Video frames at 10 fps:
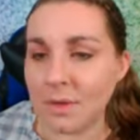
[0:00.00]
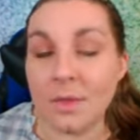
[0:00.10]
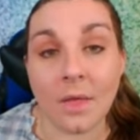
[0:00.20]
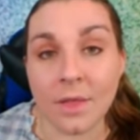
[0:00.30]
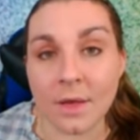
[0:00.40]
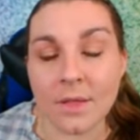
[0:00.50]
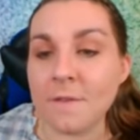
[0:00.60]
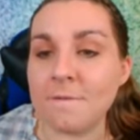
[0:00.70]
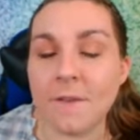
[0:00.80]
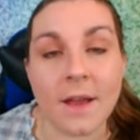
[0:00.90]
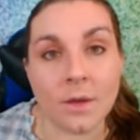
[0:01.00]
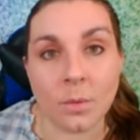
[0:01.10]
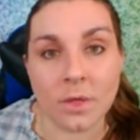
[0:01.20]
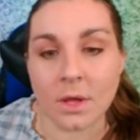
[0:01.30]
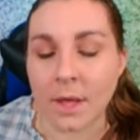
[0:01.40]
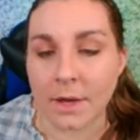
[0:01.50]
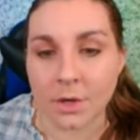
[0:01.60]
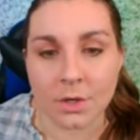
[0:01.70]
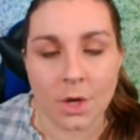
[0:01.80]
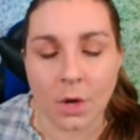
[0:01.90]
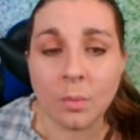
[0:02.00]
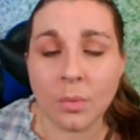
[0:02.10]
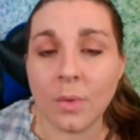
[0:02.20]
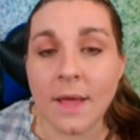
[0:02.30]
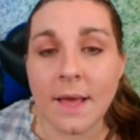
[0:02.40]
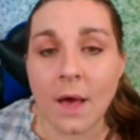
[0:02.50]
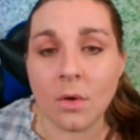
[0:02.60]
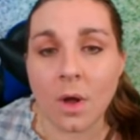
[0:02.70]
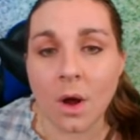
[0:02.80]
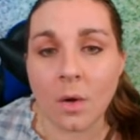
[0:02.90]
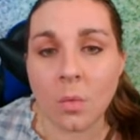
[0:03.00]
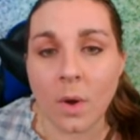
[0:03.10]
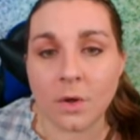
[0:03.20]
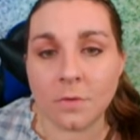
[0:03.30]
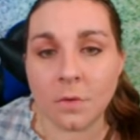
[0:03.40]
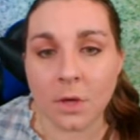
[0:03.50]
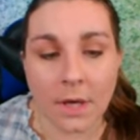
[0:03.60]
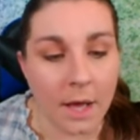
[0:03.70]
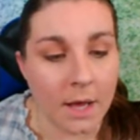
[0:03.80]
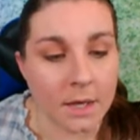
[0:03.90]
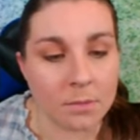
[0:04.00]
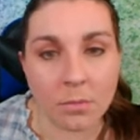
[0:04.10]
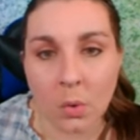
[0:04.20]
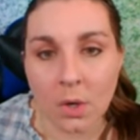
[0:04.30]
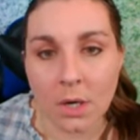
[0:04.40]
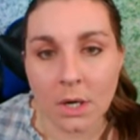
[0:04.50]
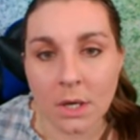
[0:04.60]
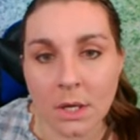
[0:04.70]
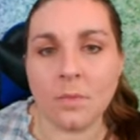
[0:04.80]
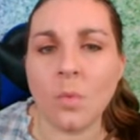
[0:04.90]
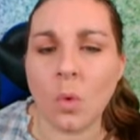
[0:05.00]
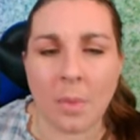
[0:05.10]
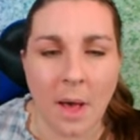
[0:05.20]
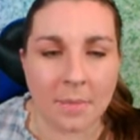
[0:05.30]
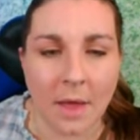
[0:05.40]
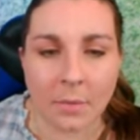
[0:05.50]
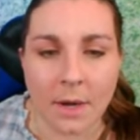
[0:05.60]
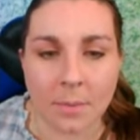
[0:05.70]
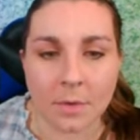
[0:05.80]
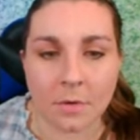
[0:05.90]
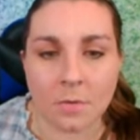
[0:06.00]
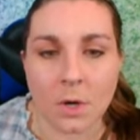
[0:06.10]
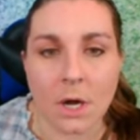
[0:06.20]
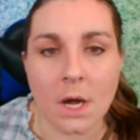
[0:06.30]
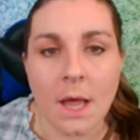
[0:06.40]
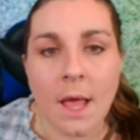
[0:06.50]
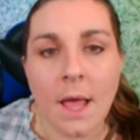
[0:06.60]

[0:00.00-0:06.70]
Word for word: Nothing like fighting with clutter, you know? Break out our wonderful cutting board. And we'll pop that right up there for her.